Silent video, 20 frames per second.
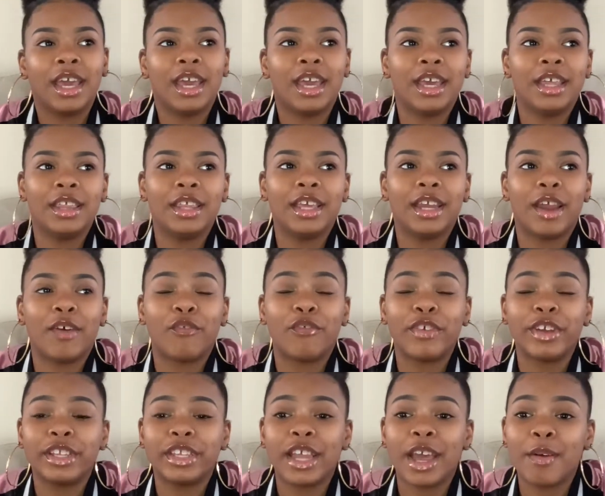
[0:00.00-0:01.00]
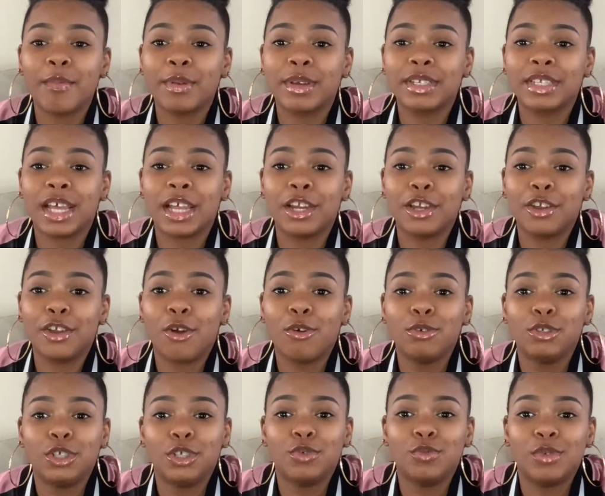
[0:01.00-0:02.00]
And then I freaked out because I didn't know who
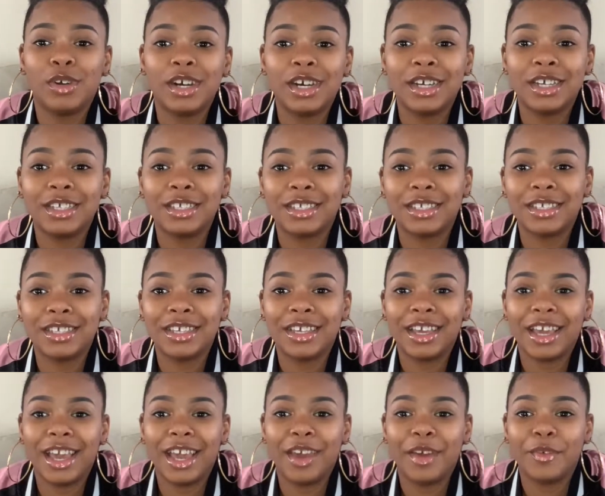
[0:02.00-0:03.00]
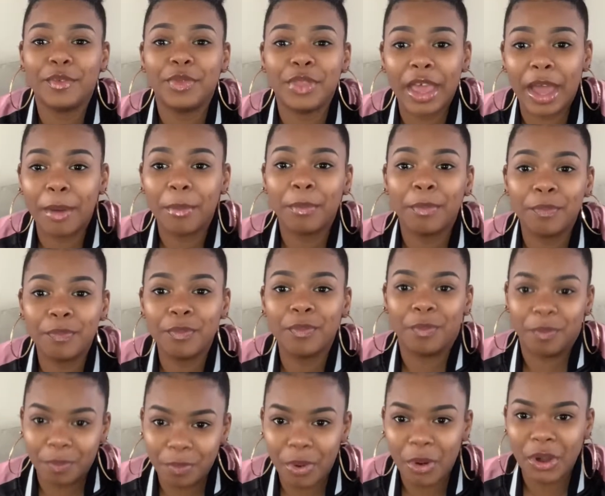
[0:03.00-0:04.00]
she was at that
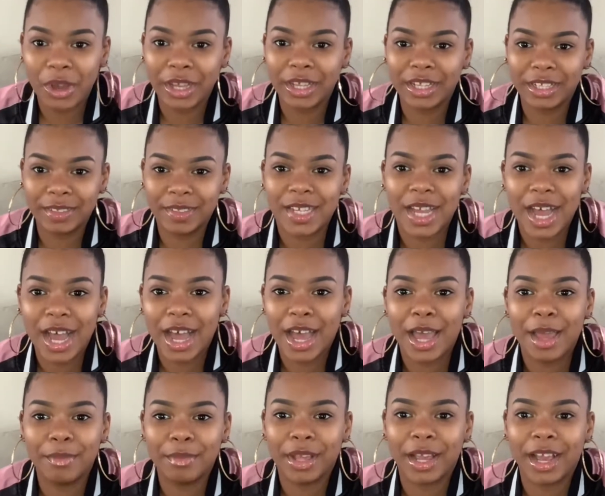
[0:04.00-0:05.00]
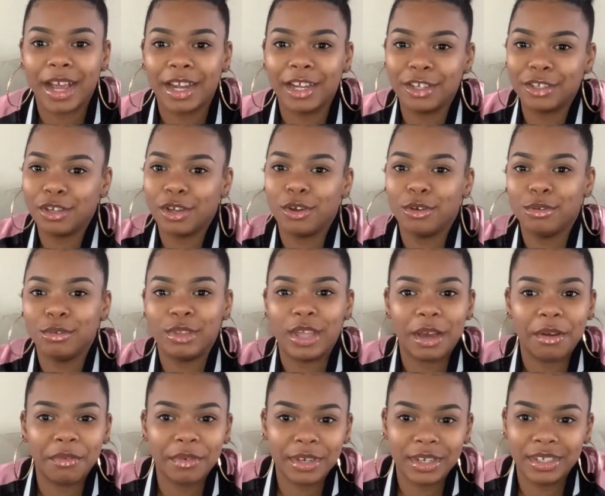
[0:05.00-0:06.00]
point in time. Like, I didn't know who
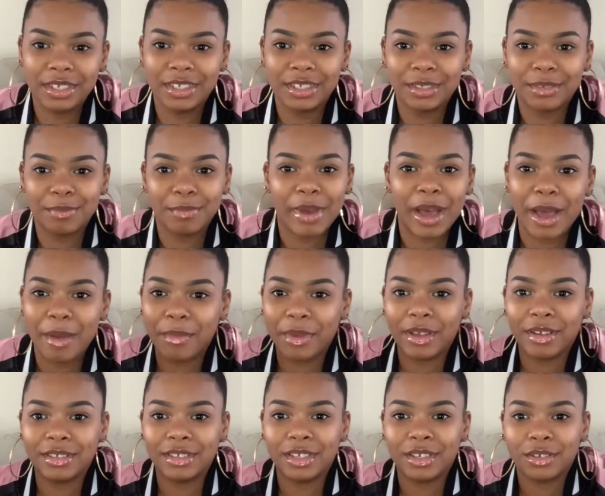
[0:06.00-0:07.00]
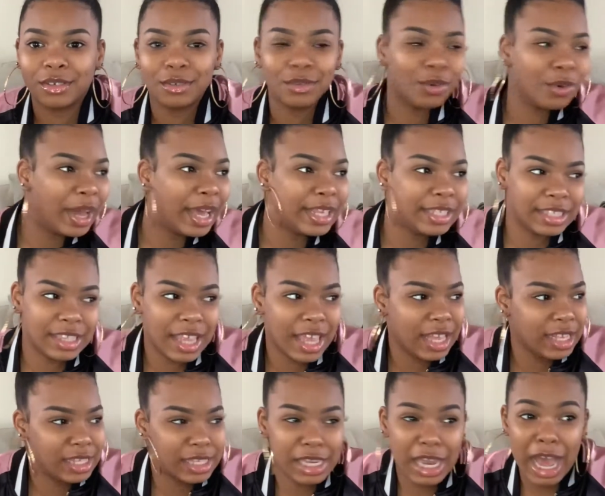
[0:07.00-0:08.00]
that was by me. I was like, who is this?
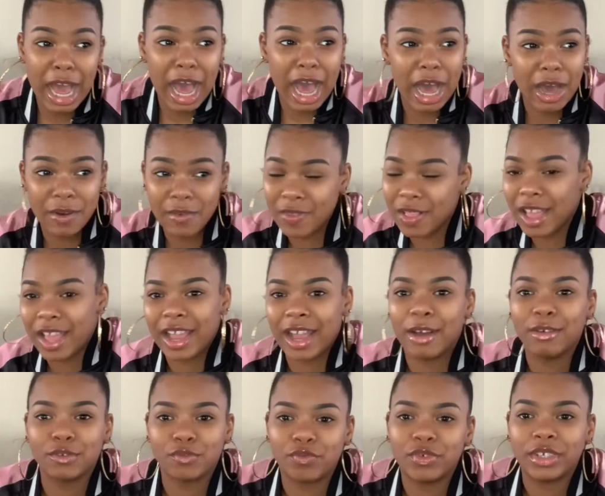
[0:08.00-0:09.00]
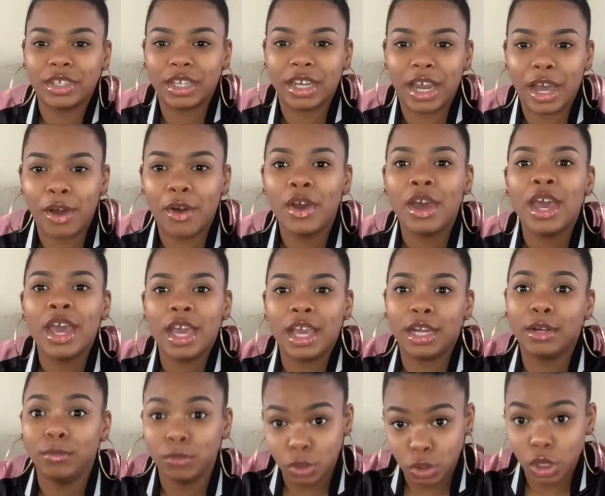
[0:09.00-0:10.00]
No, like, I was freaking out.
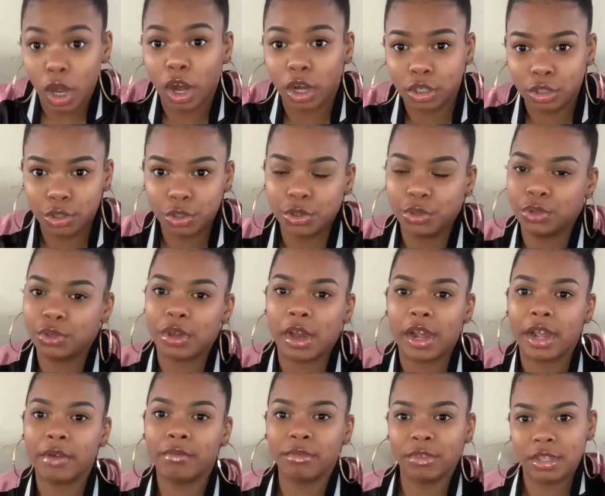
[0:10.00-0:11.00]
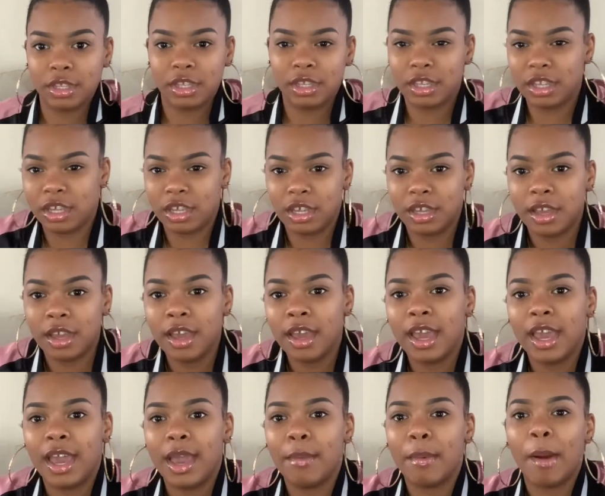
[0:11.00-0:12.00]
And it was dark too, so I couldn't really see.
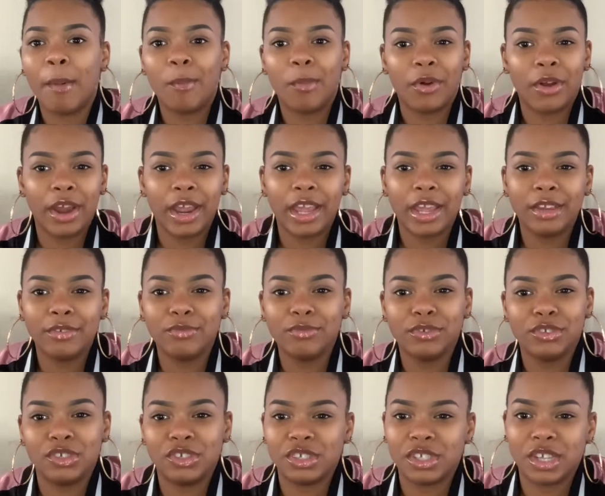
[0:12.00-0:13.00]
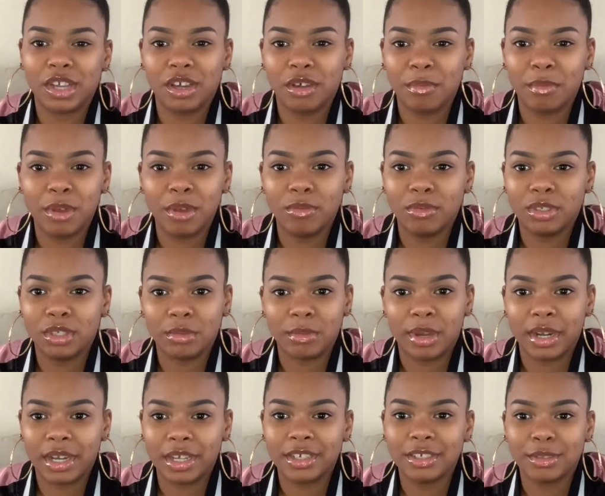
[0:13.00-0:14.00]
And my brain was just telling me it was
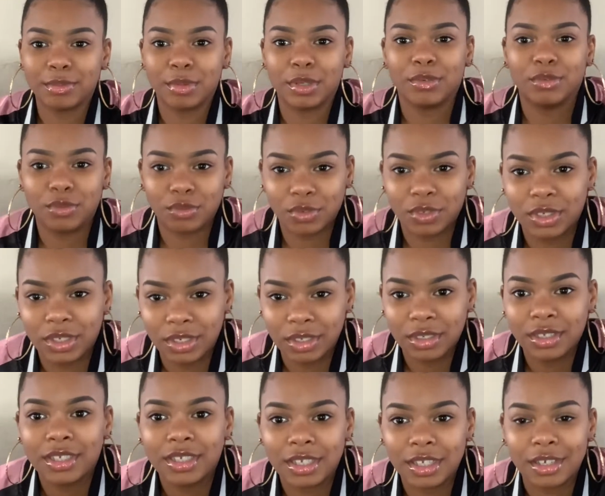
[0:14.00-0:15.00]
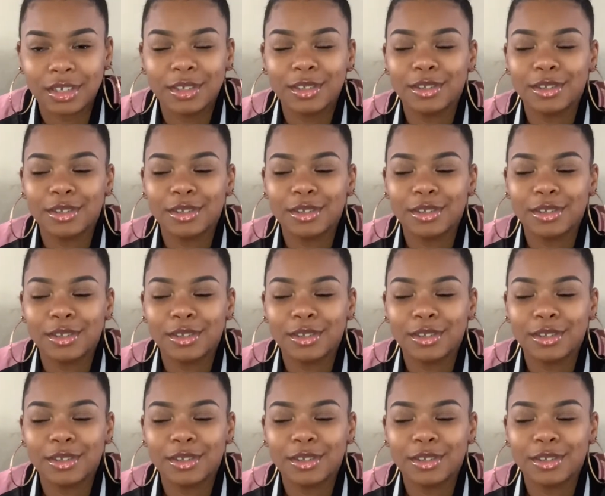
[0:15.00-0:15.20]
somebody else, but it was really Delicia.